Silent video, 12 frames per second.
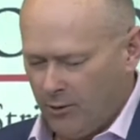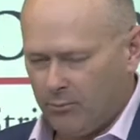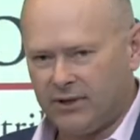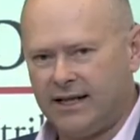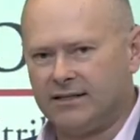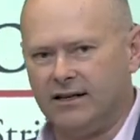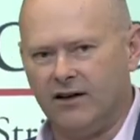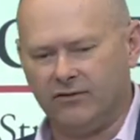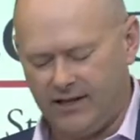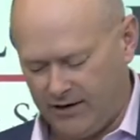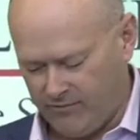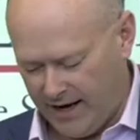But that's enough of
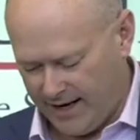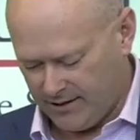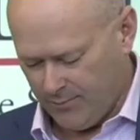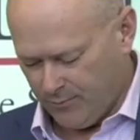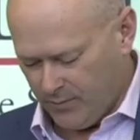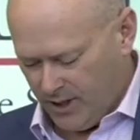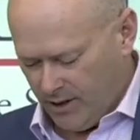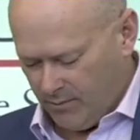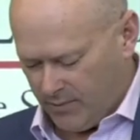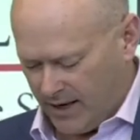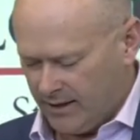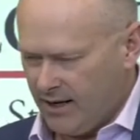that rant.
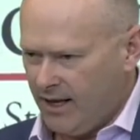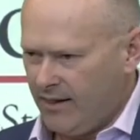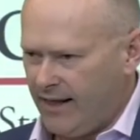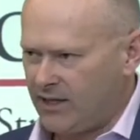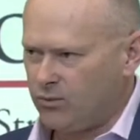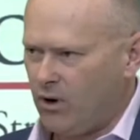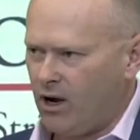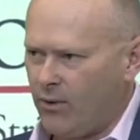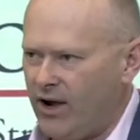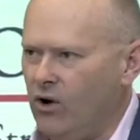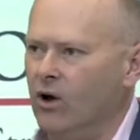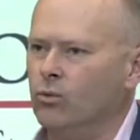But that's why
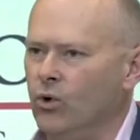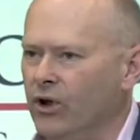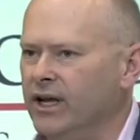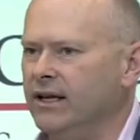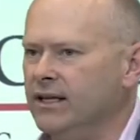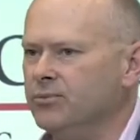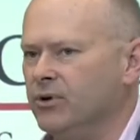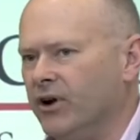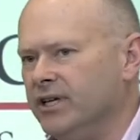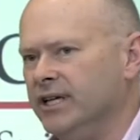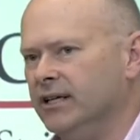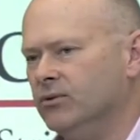we're not working this
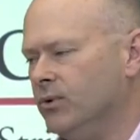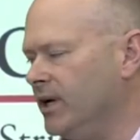project.